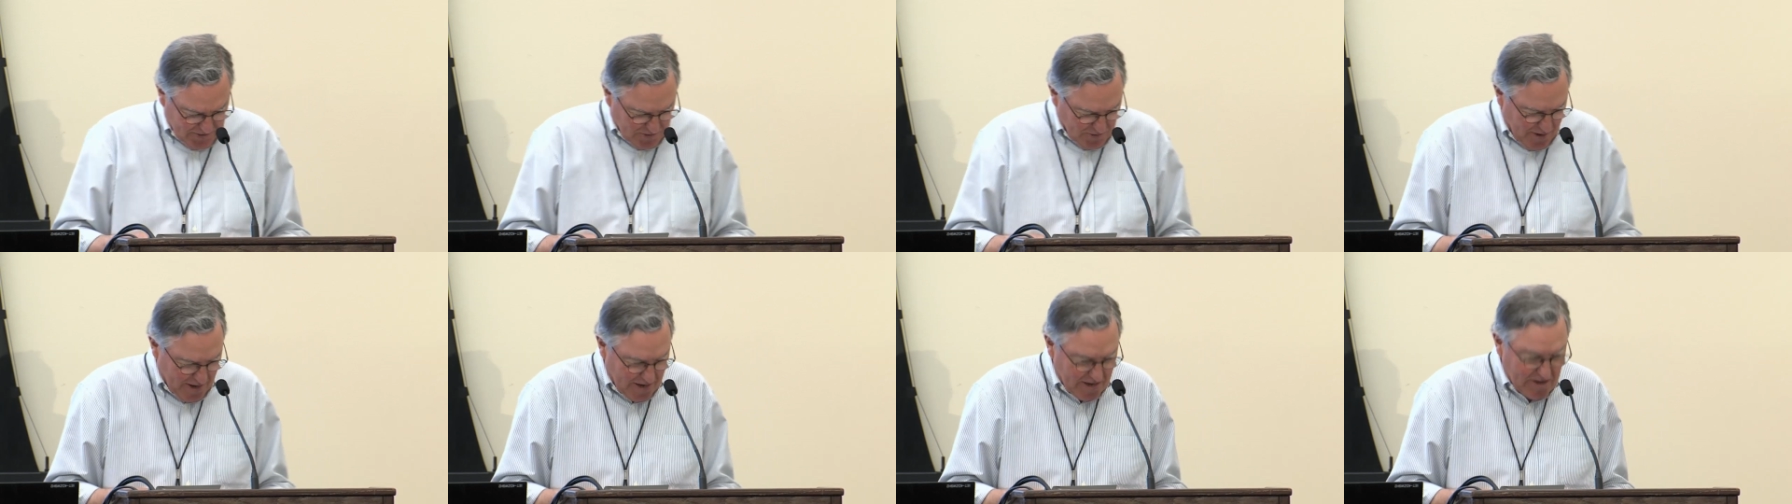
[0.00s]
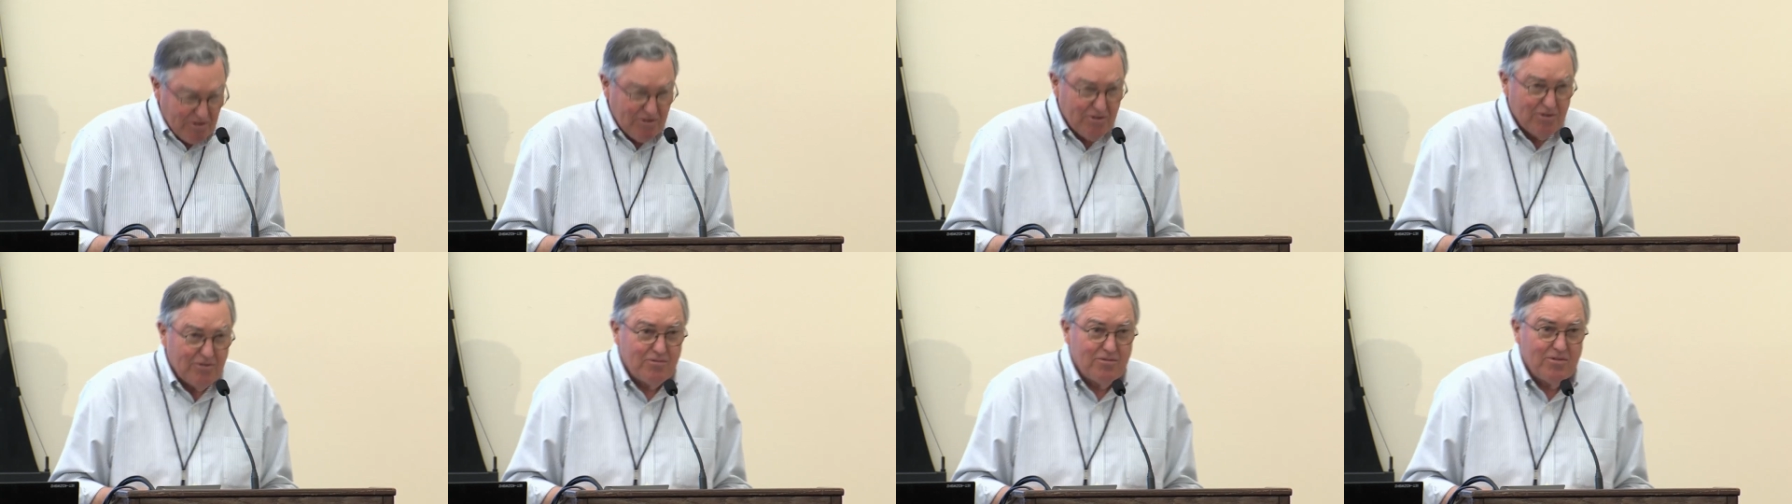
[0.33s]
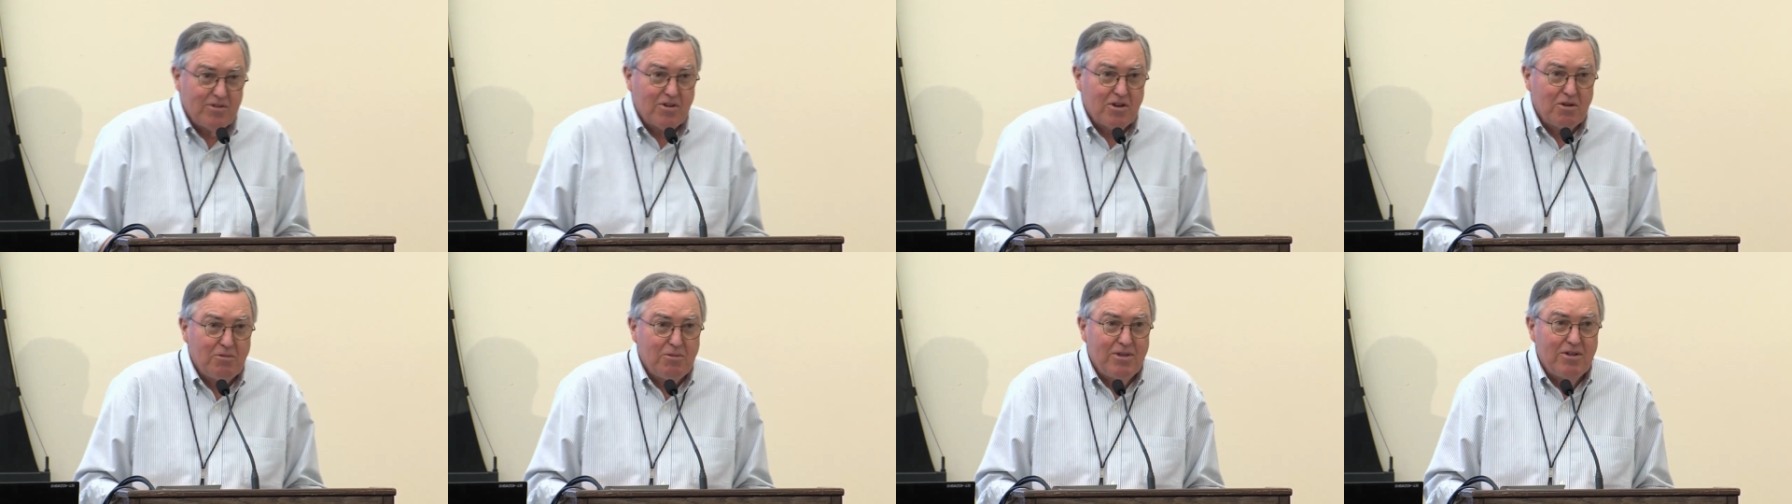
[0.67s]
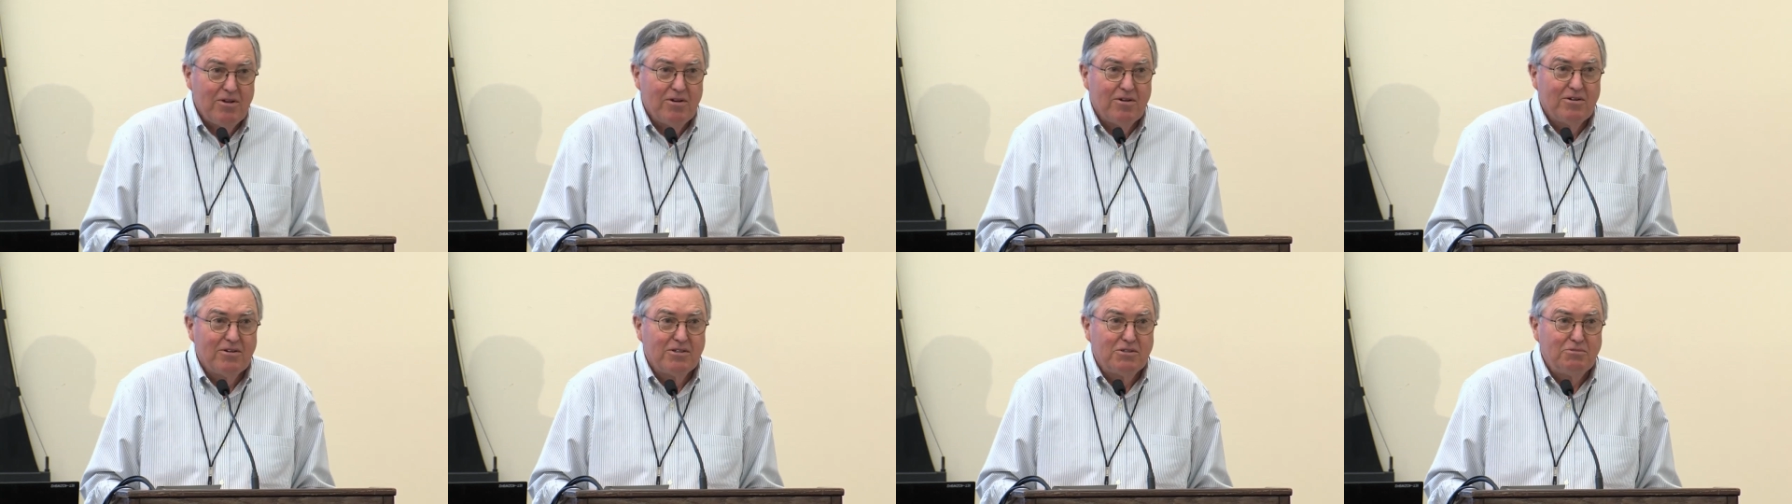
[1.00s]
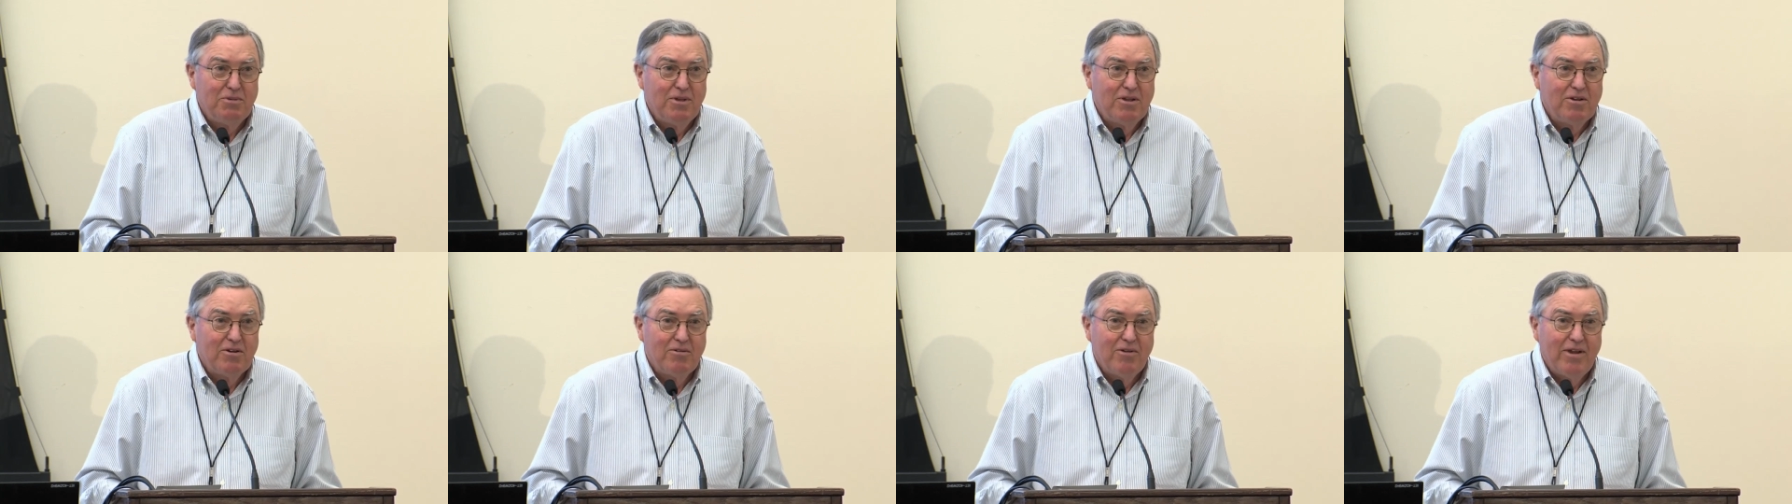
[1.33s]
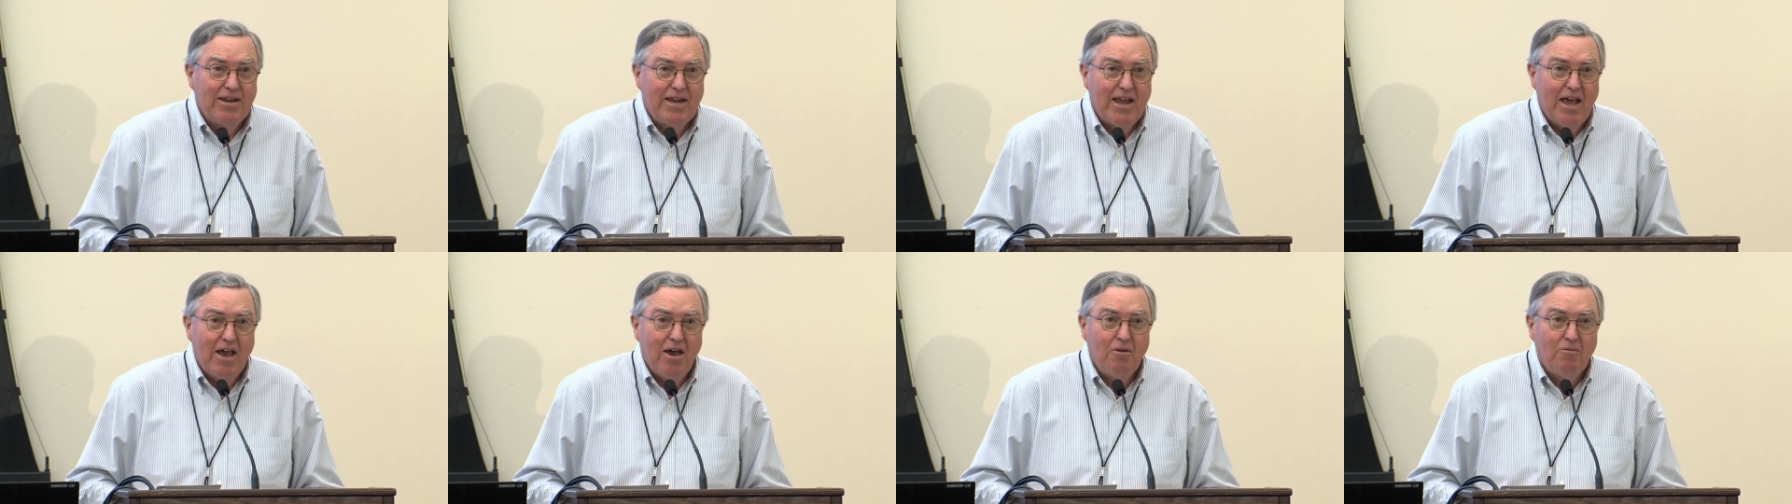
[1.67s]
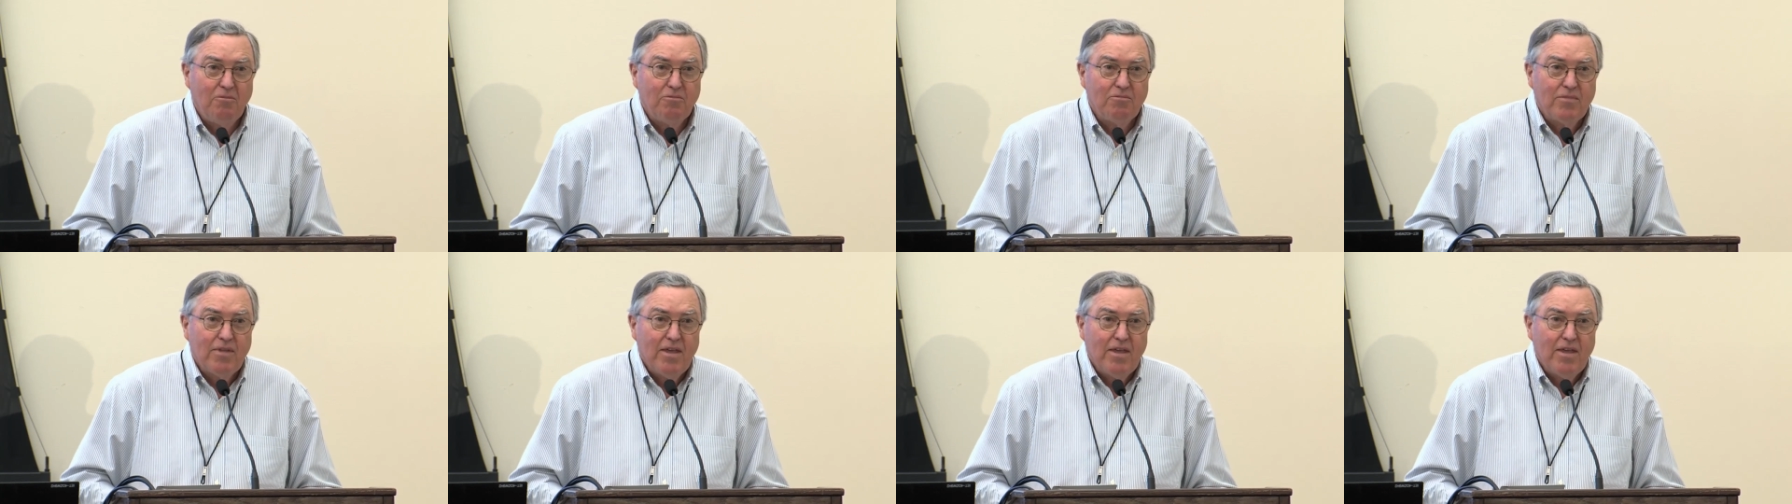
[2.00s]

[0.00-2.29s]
So Andy's your, going to be your speaker right now.